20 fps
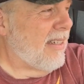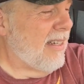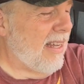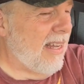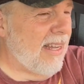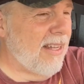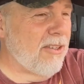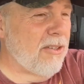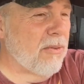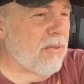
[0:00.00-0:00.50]

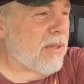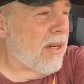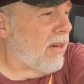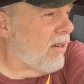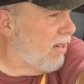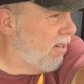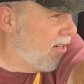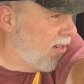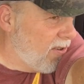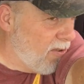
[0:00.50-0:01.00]
and you can
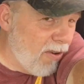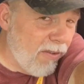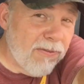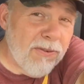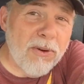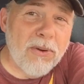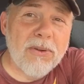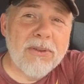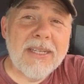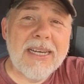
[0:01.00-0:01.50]
turn it into a
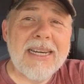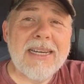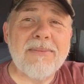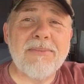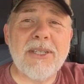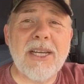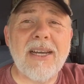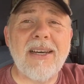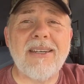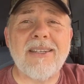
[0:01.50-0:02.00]
full-time
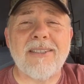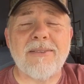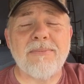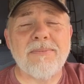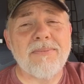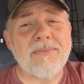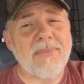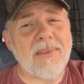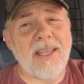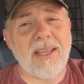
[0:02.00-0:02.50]
job.
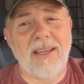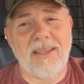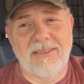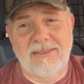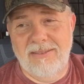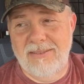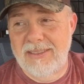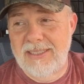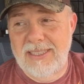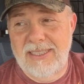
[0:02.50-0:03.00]
It
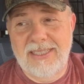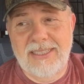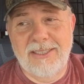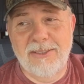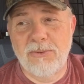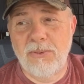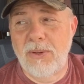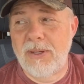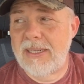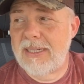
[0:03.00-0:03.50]

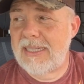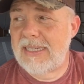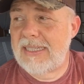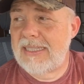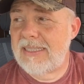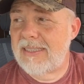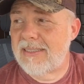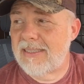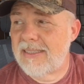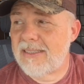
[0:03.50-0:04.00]
is what it
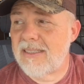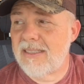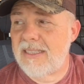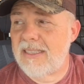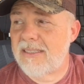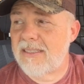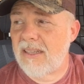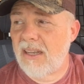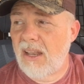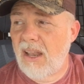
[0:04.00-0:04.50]
is. It's,
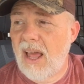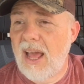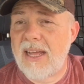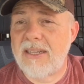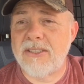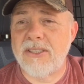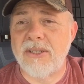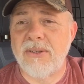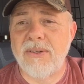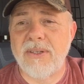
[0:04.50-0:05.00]
it's a
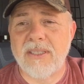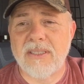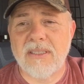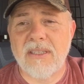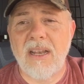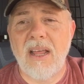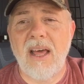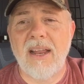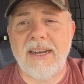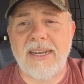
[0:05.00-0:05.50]
lot to it. It's a
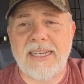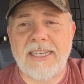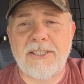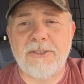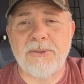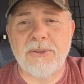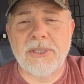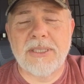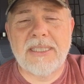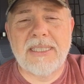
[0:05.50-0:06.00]
lot of
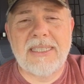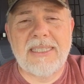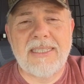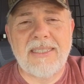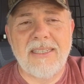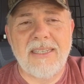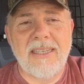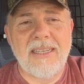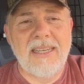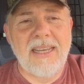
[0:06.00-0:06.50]
interest in
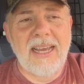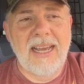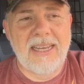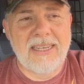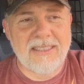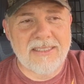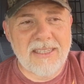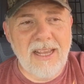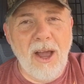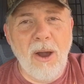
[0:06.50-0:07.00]
it. And
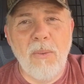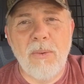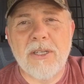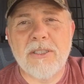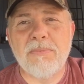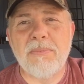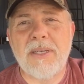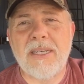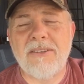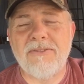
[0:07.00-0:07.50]
it's always
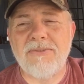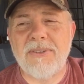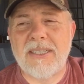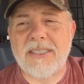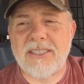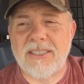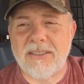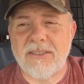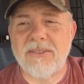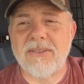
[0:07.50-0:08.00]

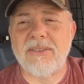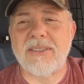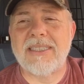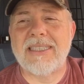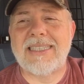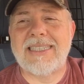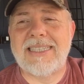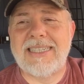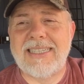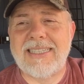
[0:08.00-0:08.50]
beneficial
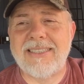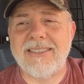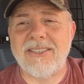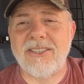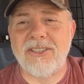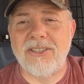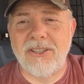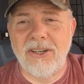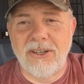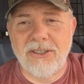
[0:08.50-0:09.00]
to get
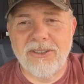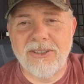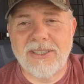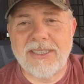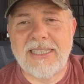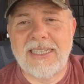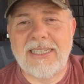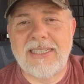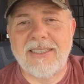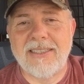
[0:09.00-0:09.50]
younger
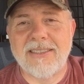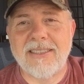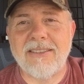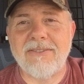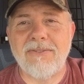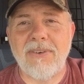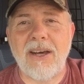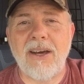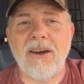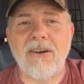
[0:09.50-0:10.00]
kids
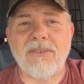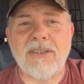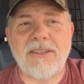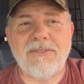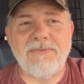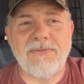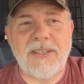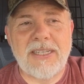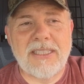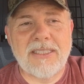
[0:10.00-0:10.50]
involved in
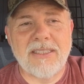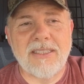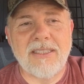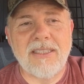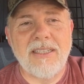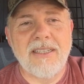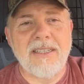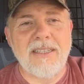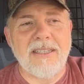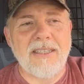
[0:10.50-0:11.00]
fishing
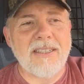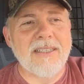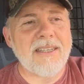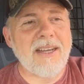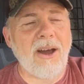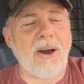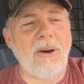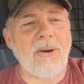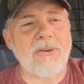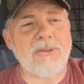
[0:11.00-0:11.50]

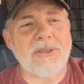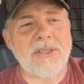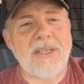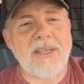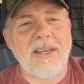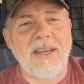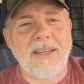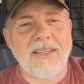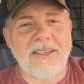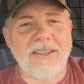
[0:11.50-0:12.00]
because
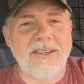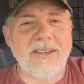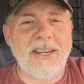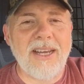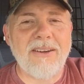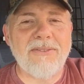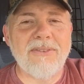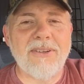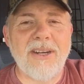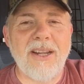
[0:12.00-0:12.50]
you
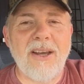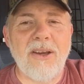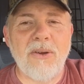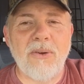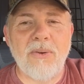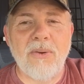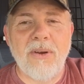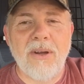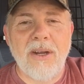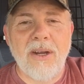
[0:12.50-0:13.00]
never
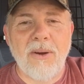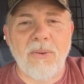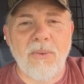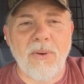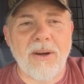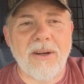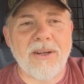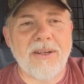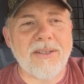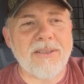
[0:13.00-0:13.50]
know
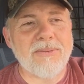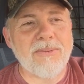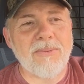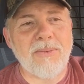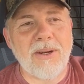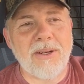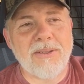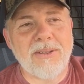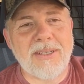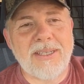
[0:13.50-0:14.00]
where
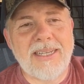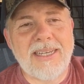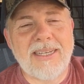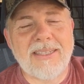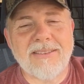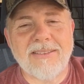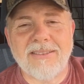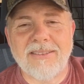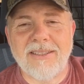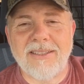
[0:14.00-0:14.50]
where the
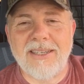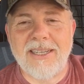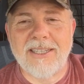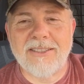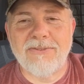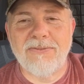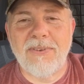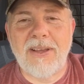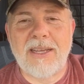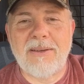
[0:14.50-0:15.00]
next the
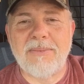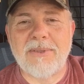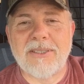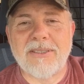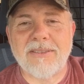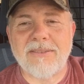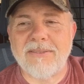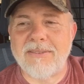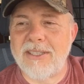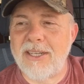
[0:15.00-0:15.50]
next
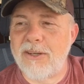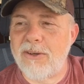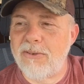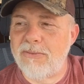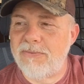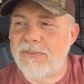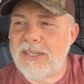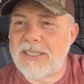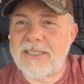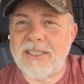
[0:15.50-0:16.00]
famous you know
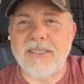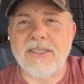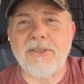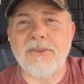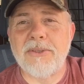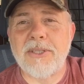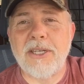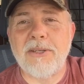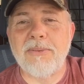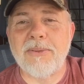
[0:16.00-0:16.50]
fishing
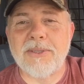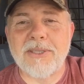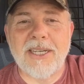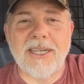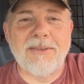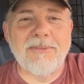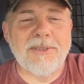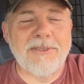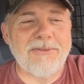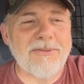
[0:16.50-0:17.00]
YouTuber's
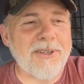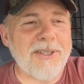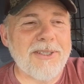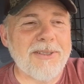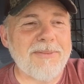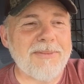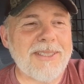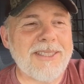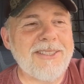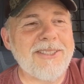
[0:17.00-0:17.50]
coming
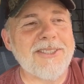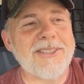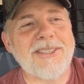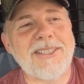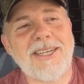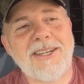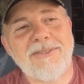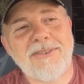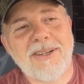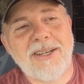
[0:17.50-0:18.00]
from. You just
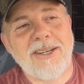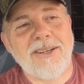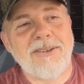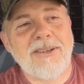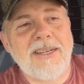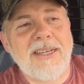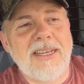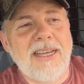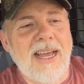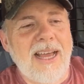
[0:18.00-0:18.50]
never know.
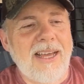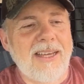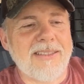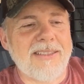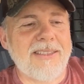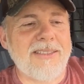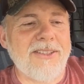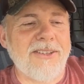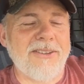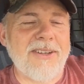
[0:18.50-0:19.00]
At
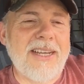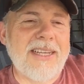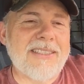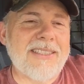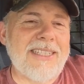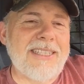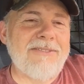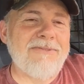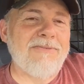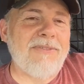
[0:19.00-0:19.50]
your
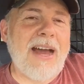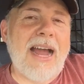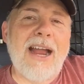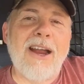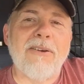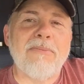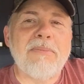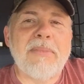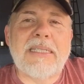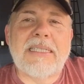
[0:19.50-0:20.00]
next
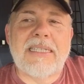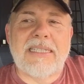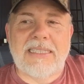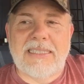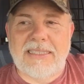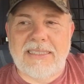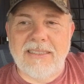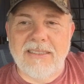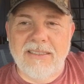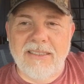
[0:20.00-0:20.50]

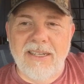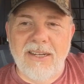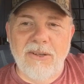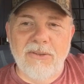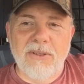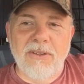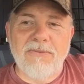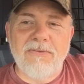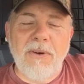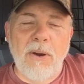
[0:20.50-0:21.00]
environmentalist, you know
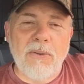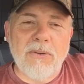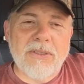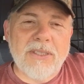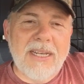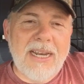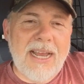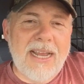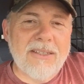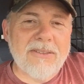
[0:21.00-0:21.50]
the folks
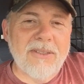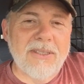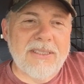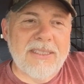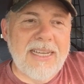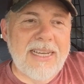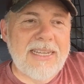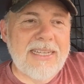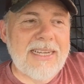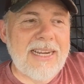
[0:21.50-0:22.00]
that actually
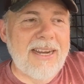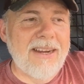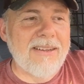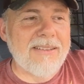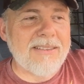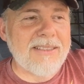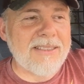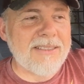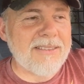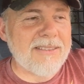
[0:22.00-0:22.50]
take care
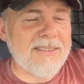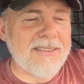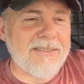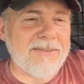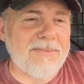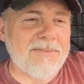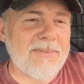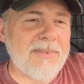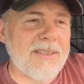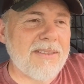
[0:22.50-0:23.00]
of the
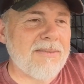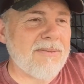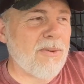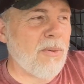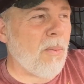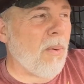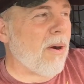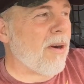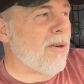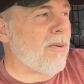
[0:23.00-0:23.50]
the, the
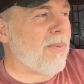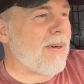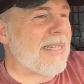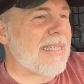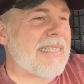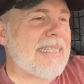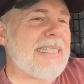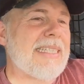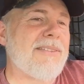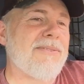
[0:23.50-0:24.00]
world we
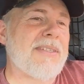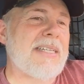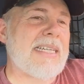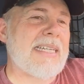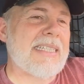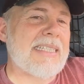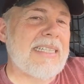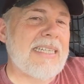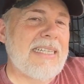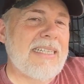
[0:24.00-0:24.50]
live
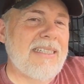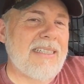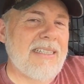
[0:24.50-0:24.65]
in,